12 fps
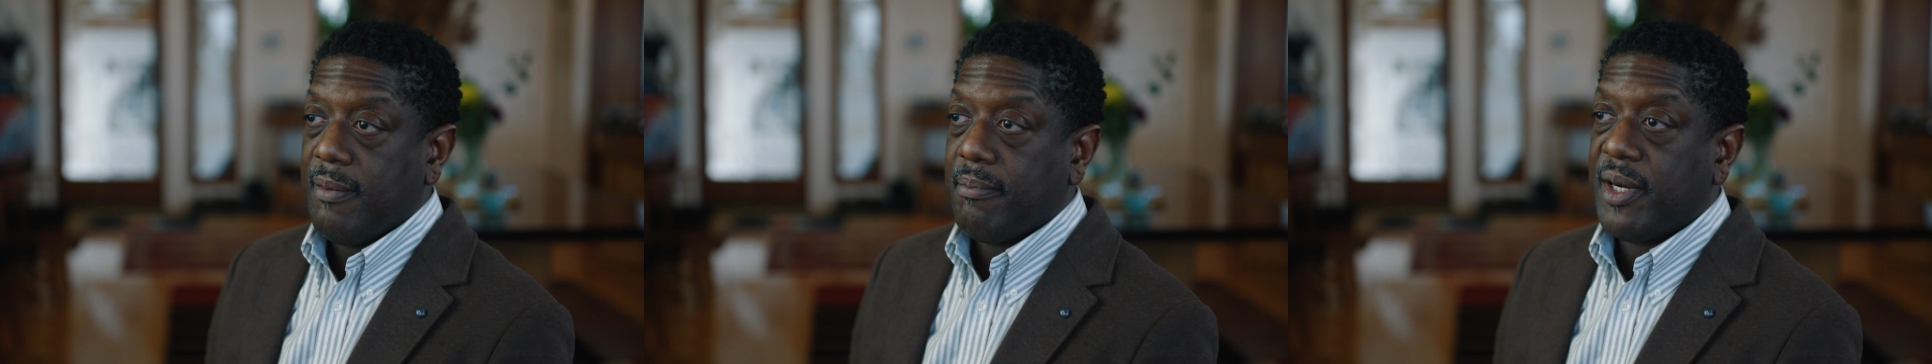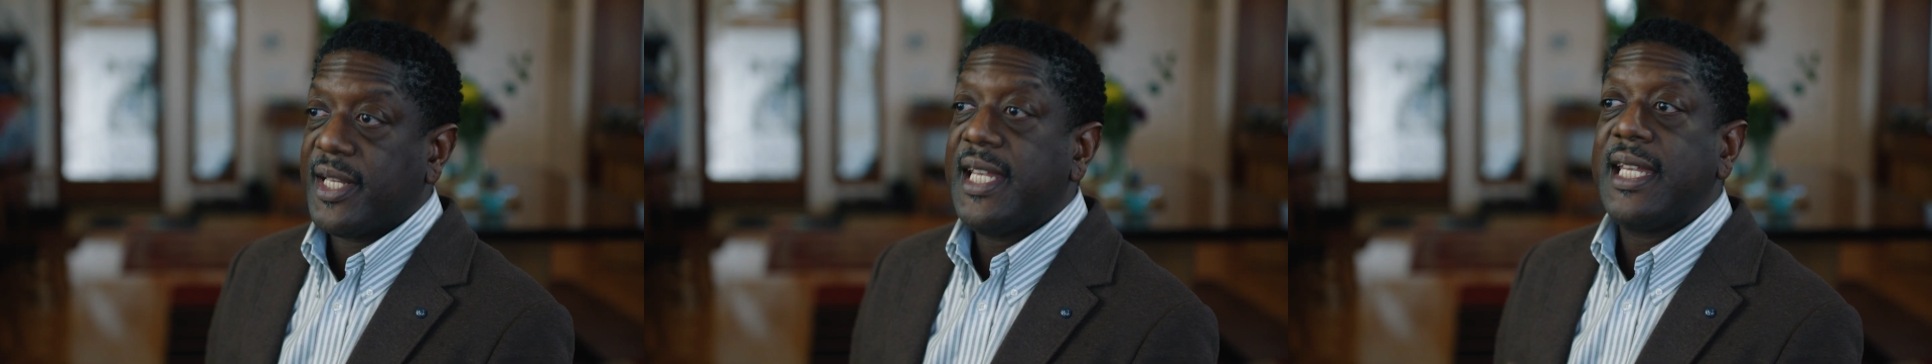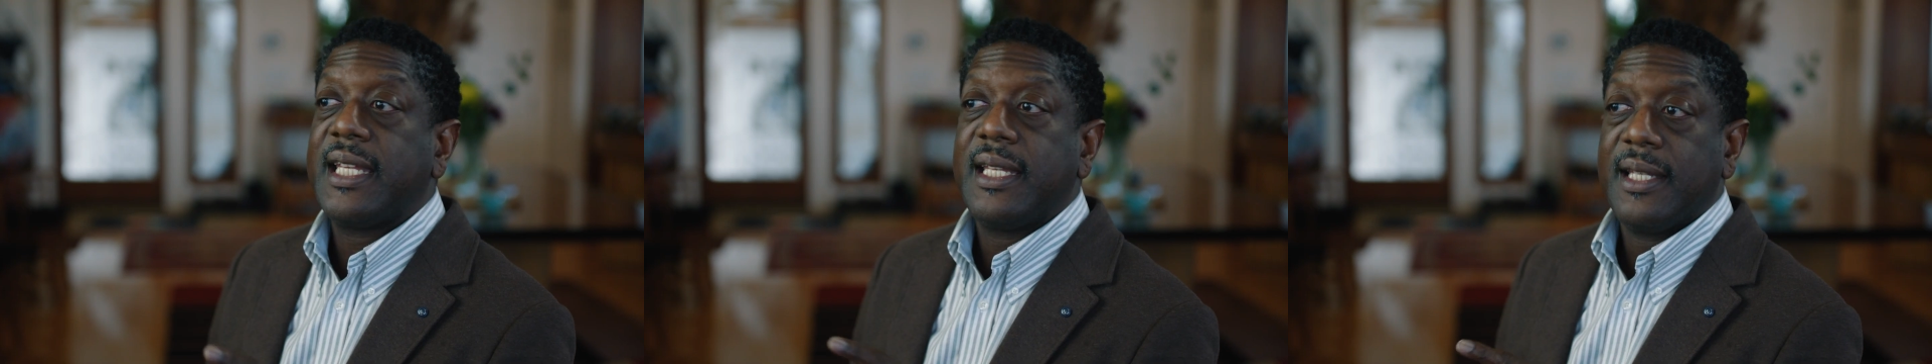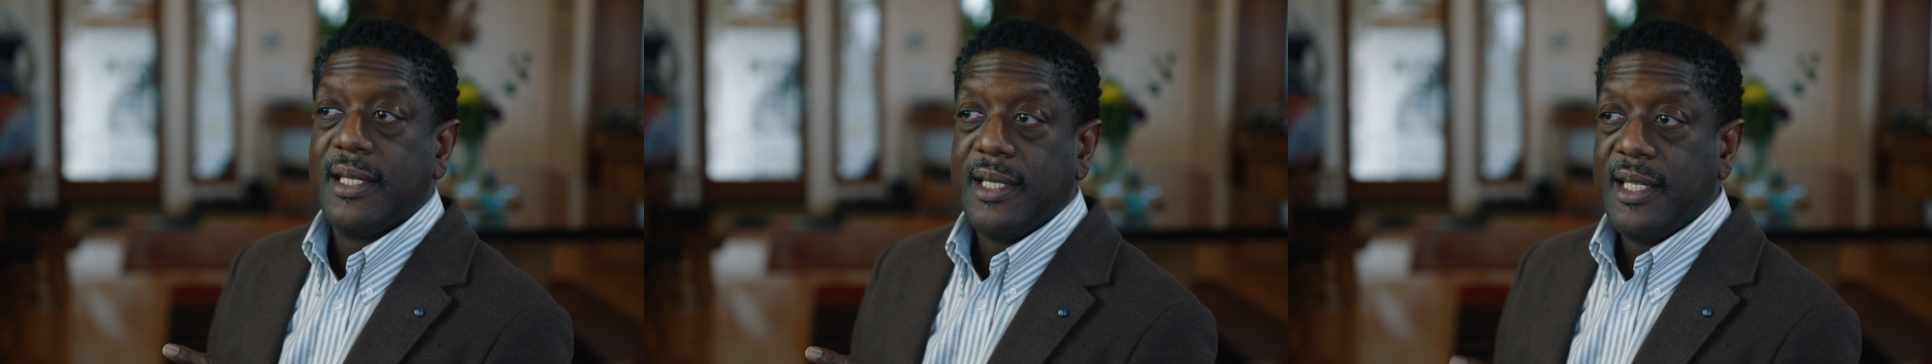but
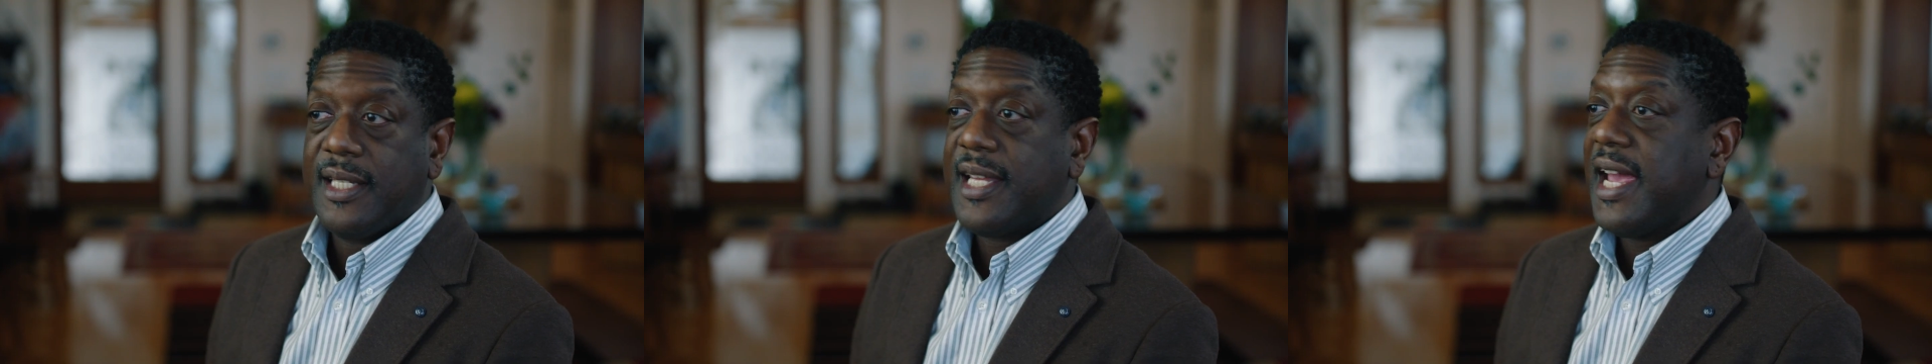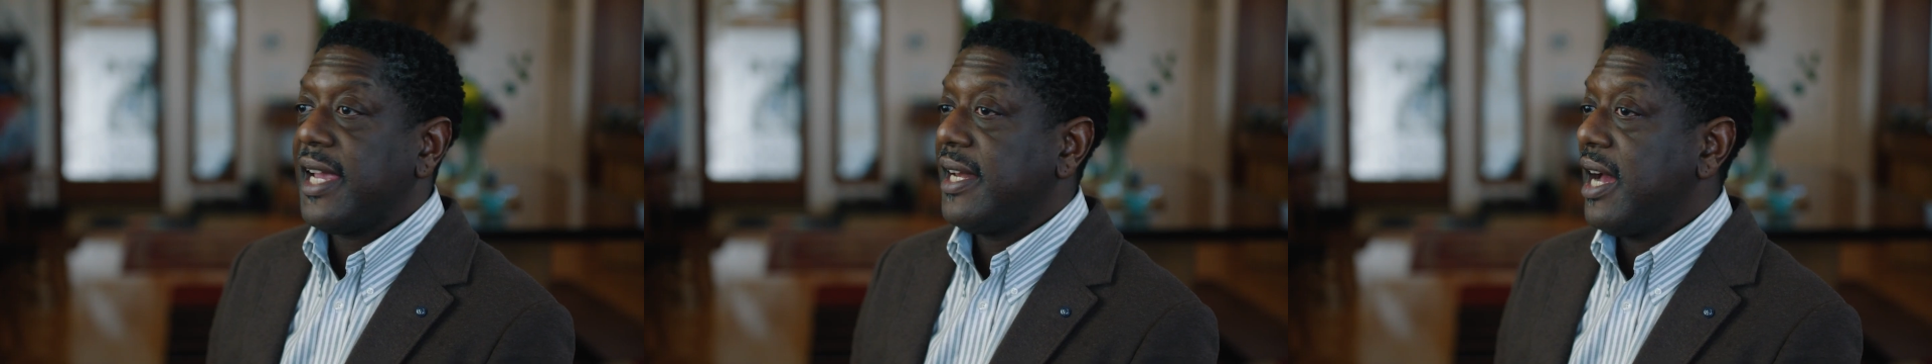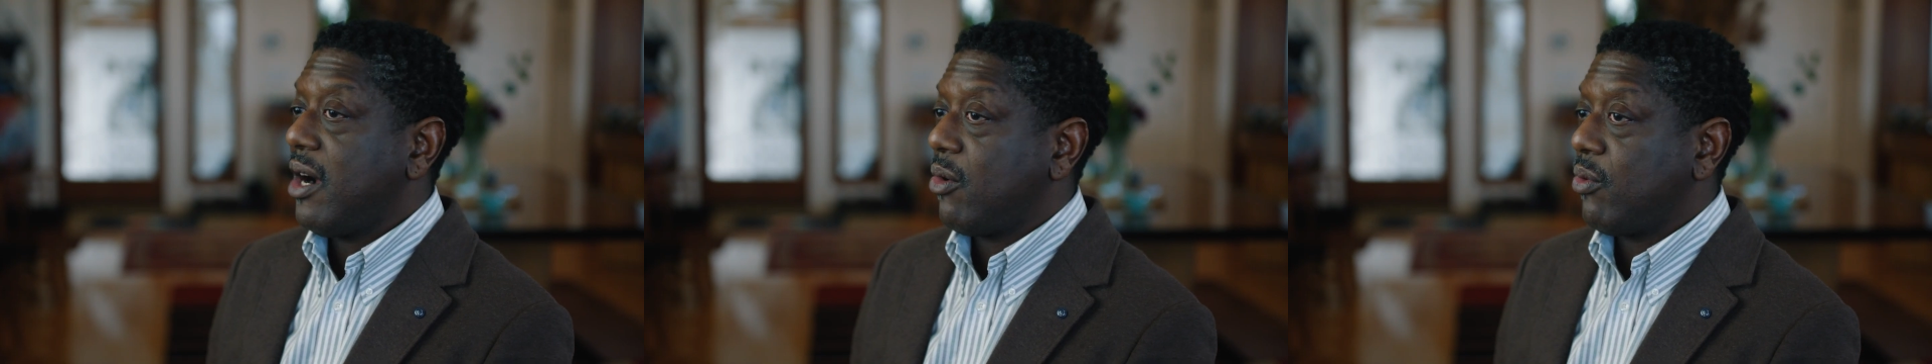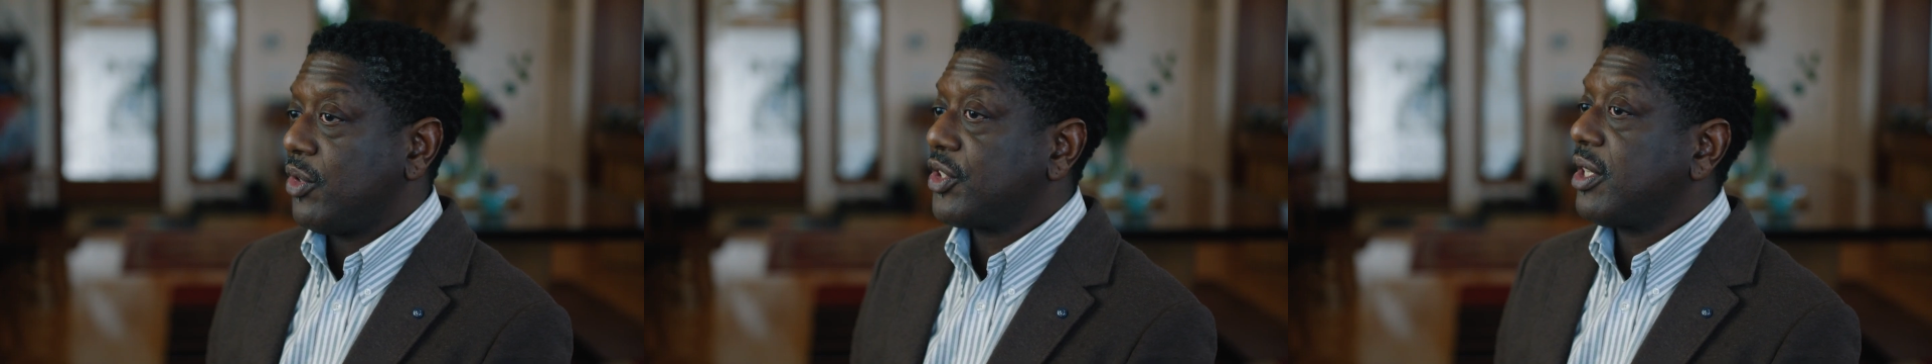he's hanging
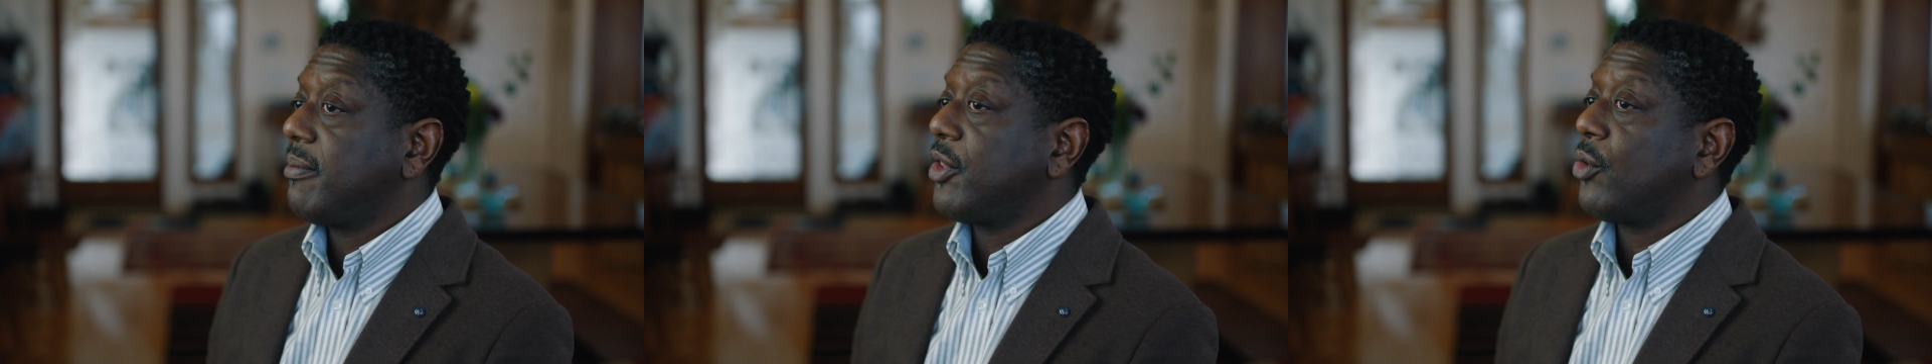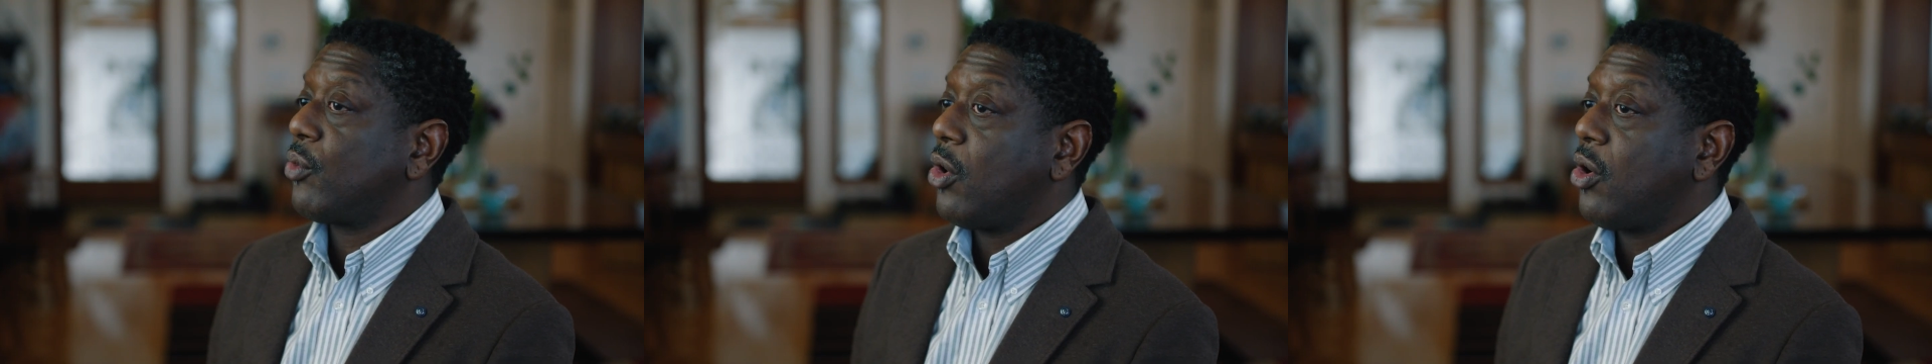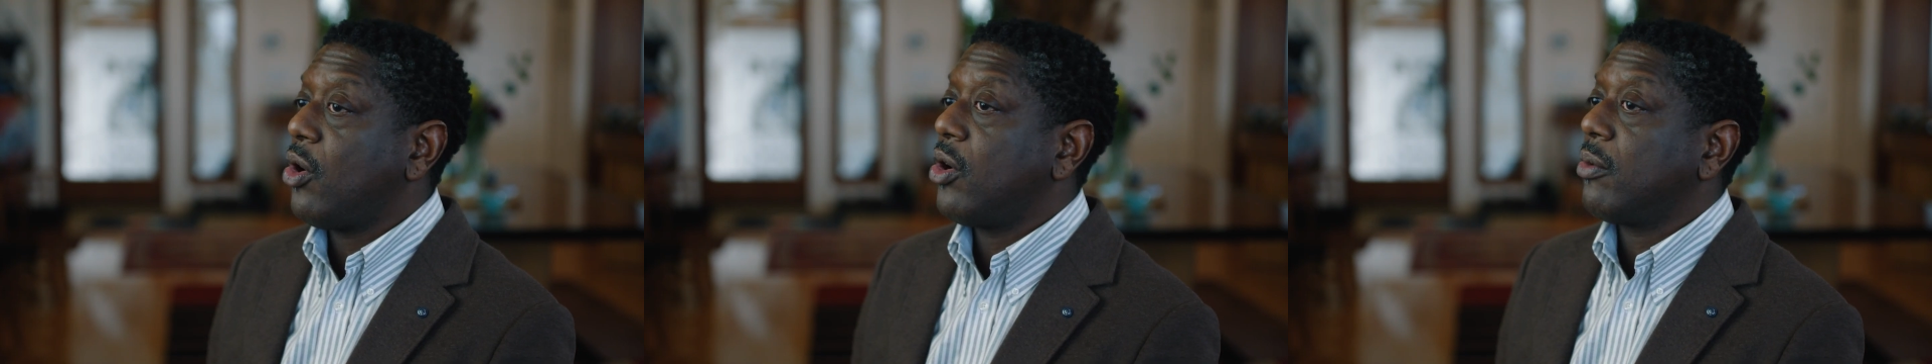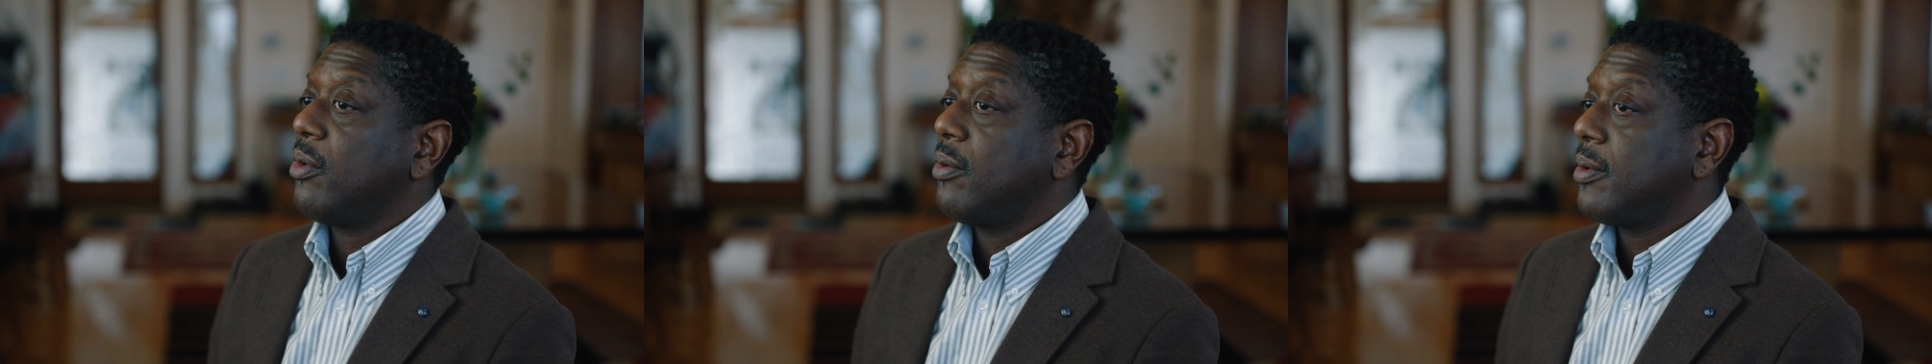out with some of the
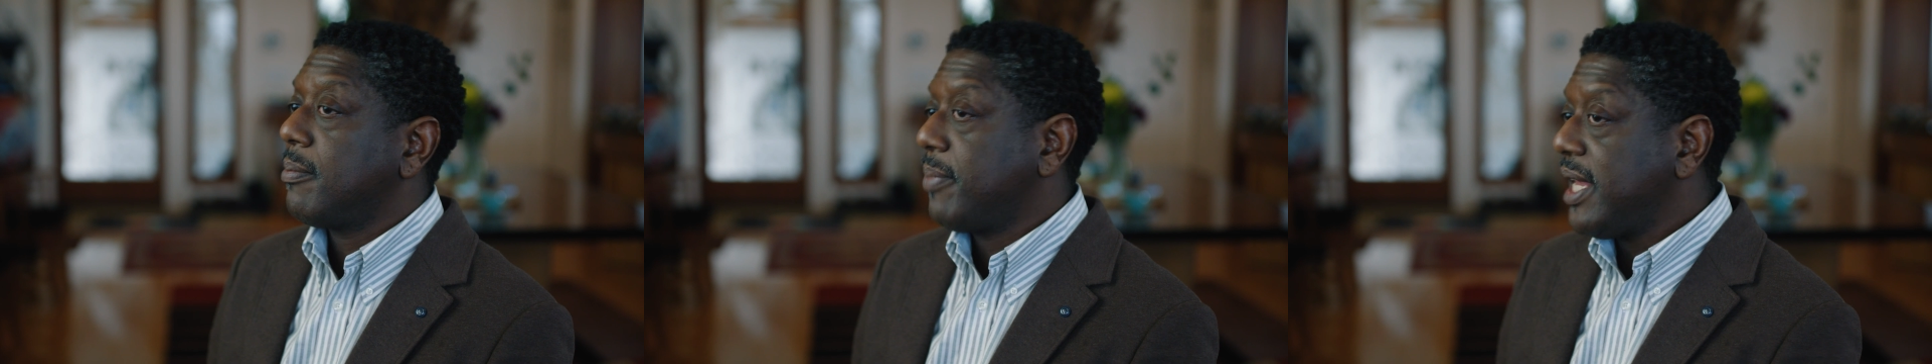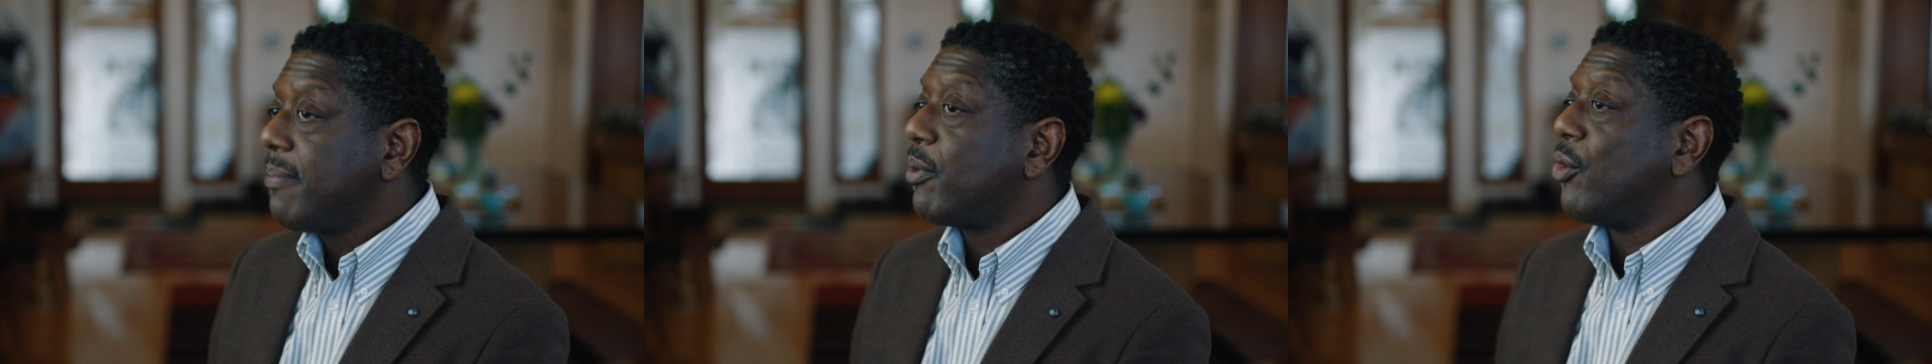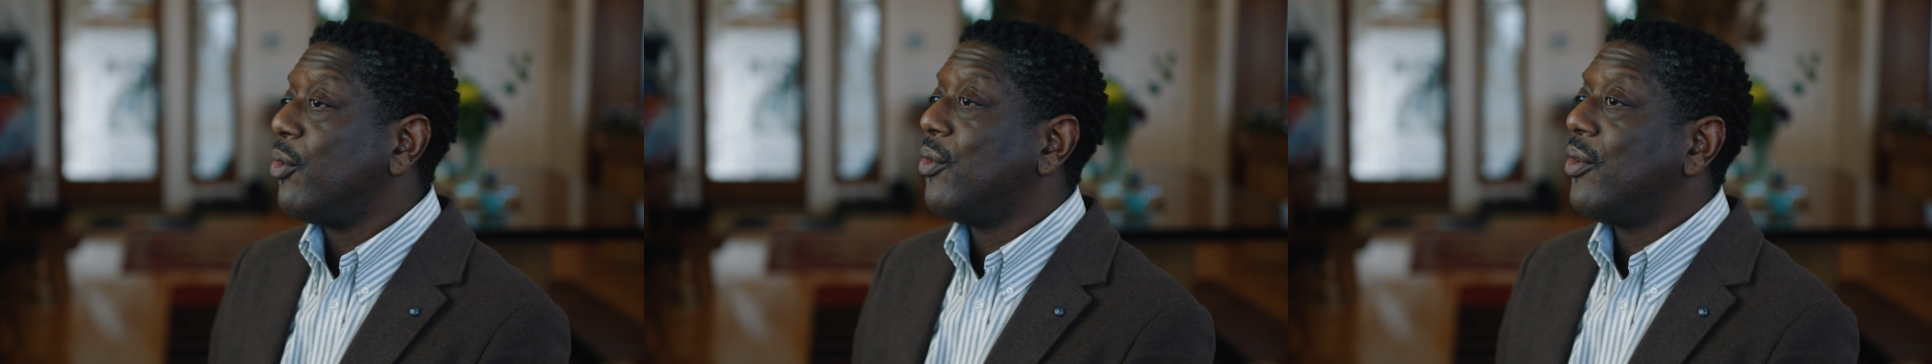wrong people.